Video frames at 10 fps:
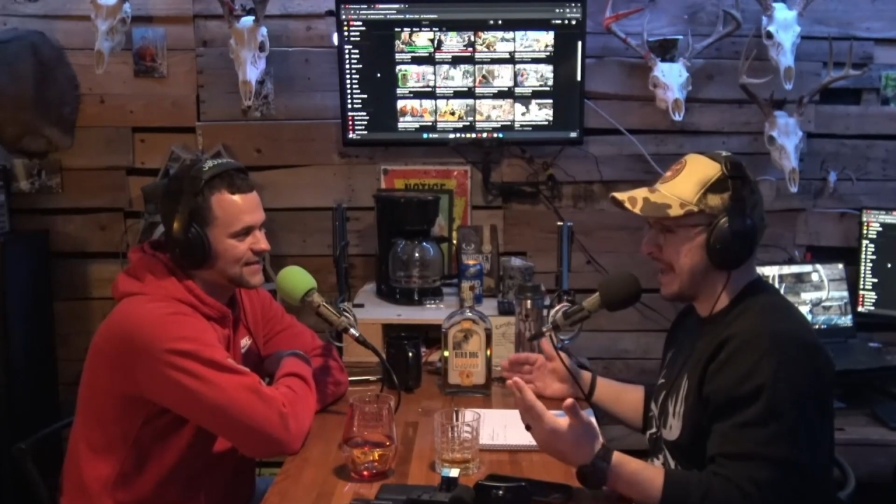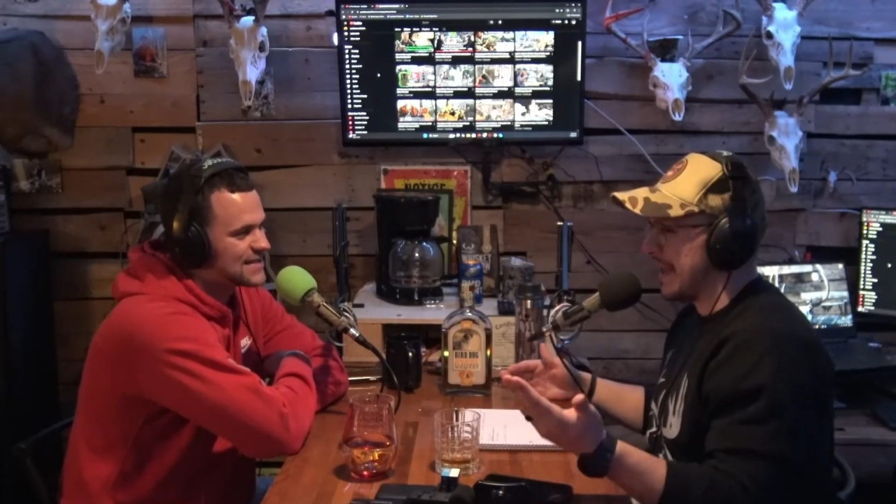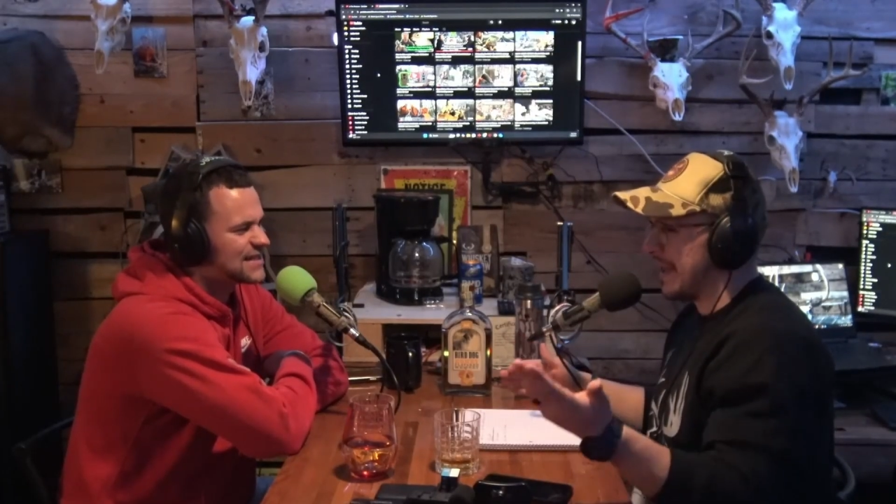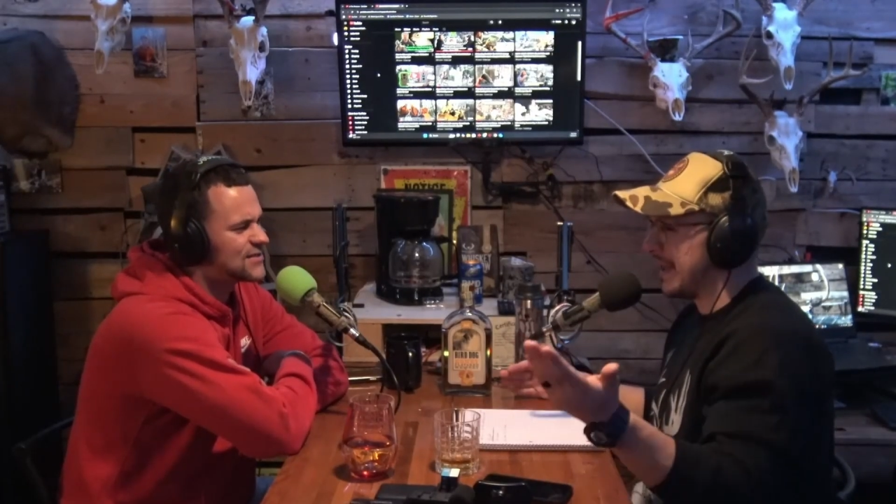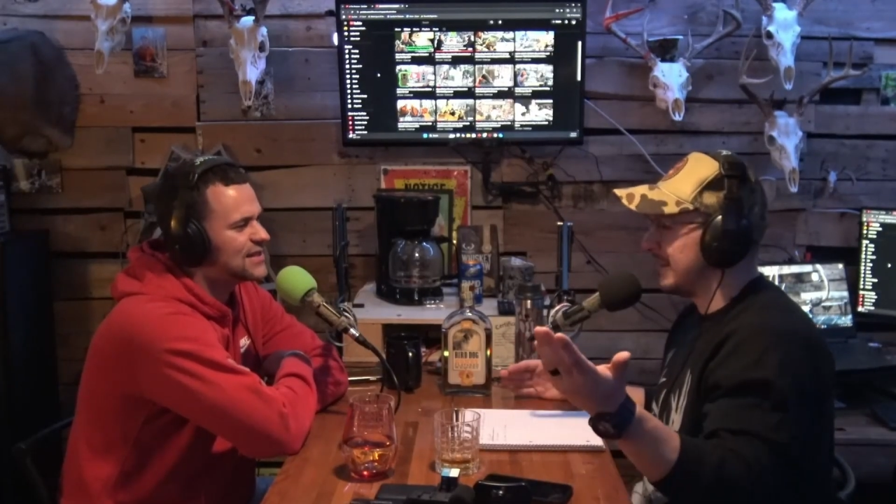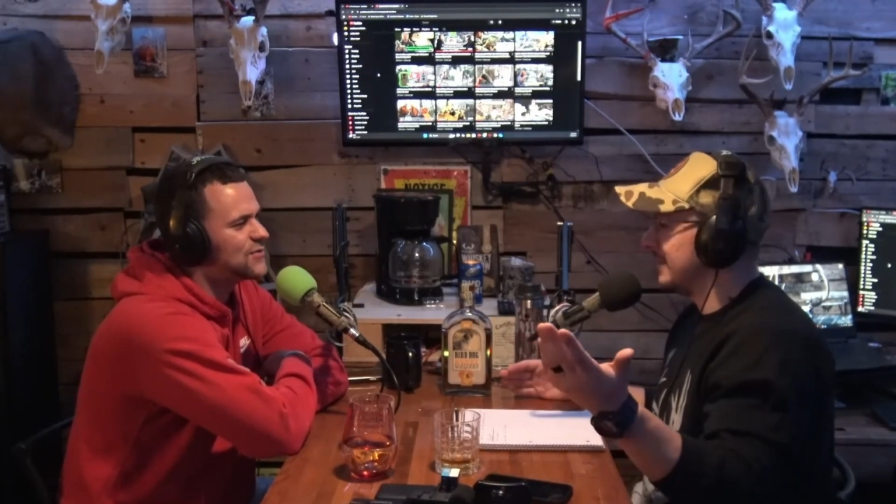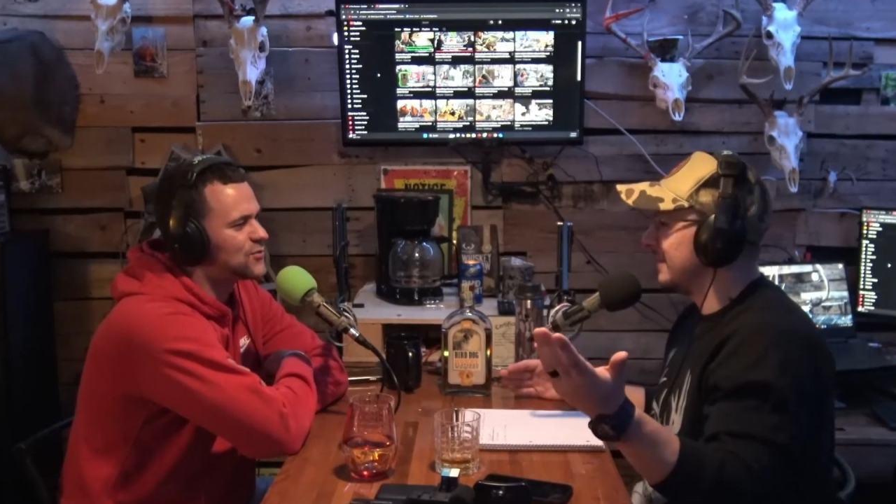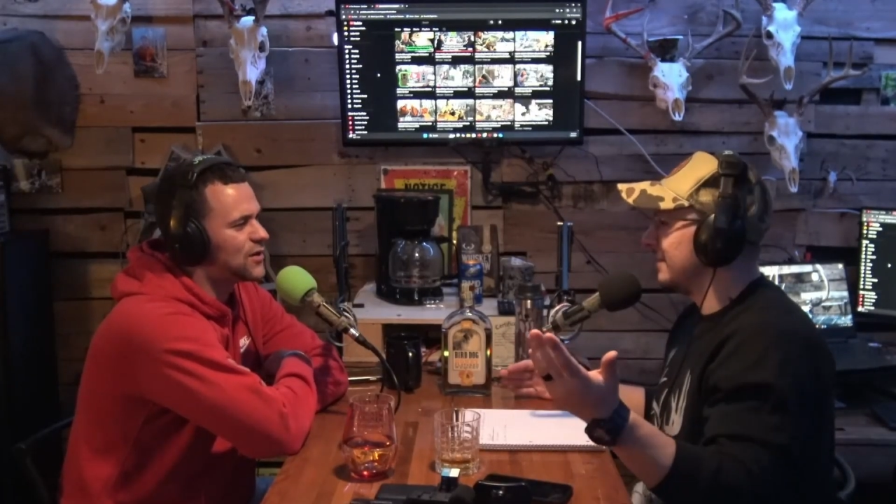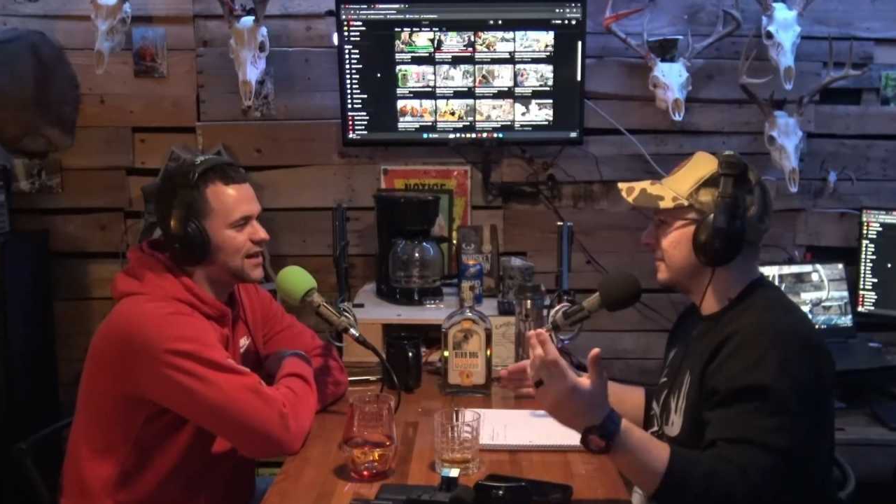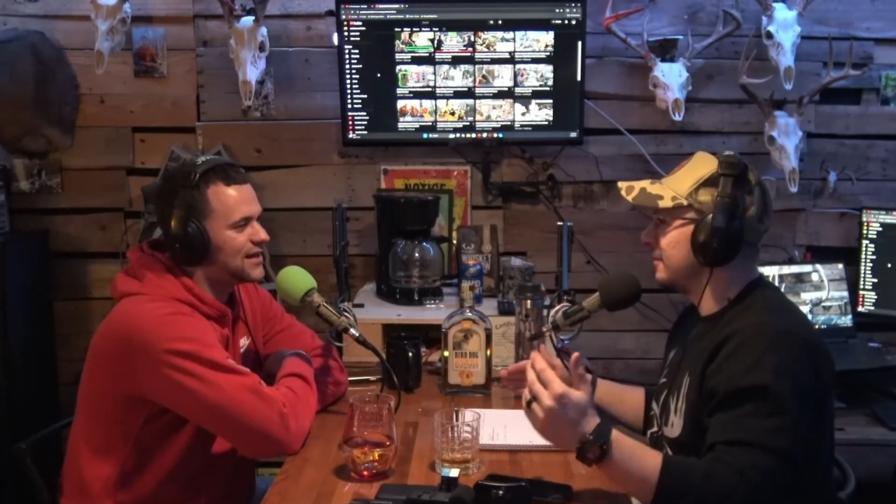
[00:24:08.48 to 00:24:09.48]
He was
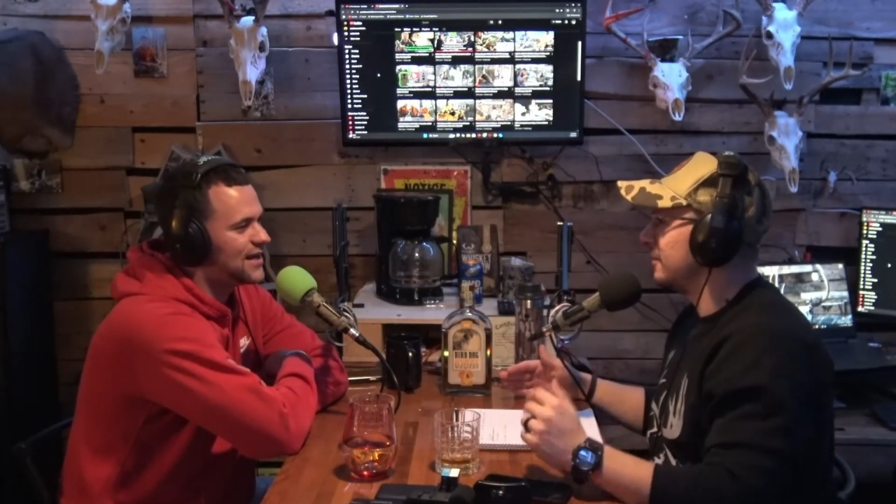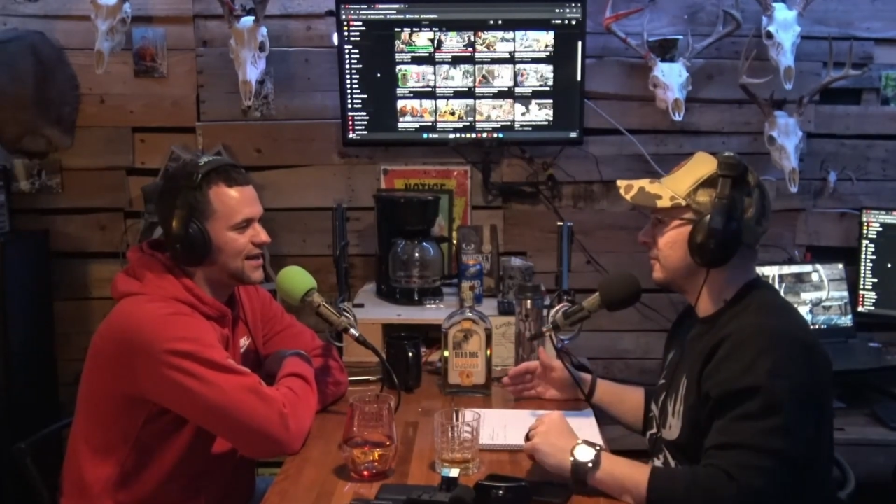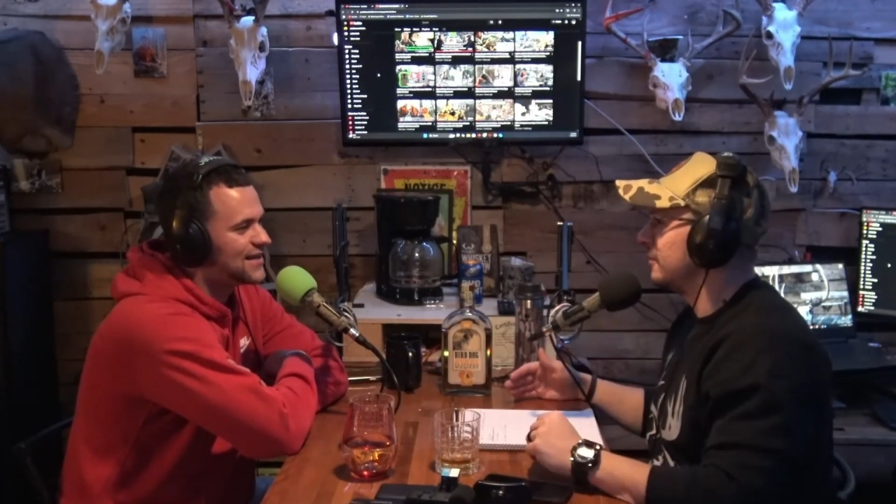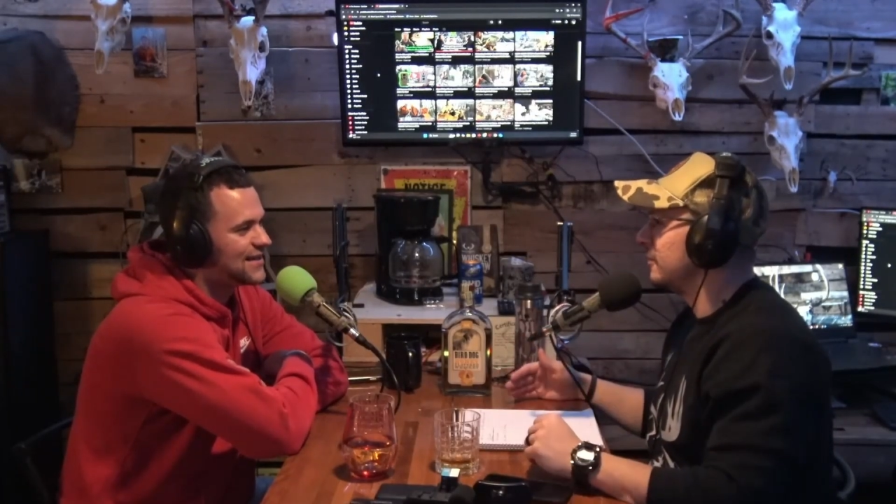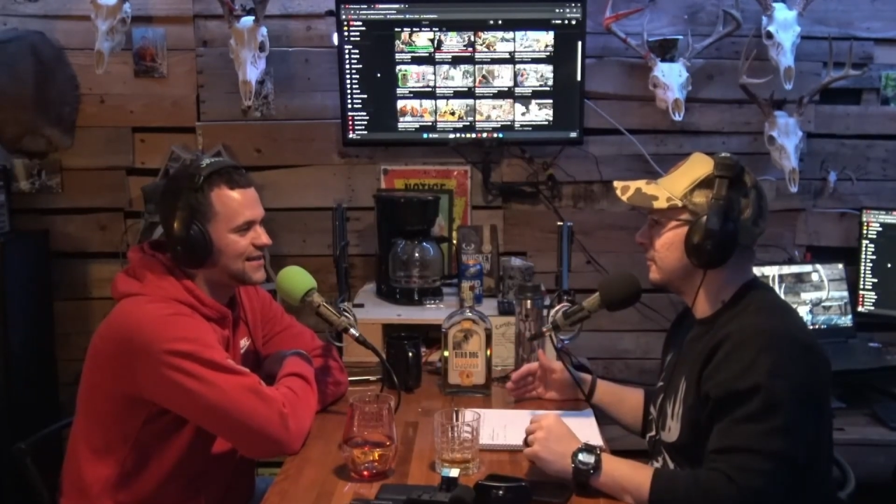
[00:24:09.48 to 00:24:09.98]
199.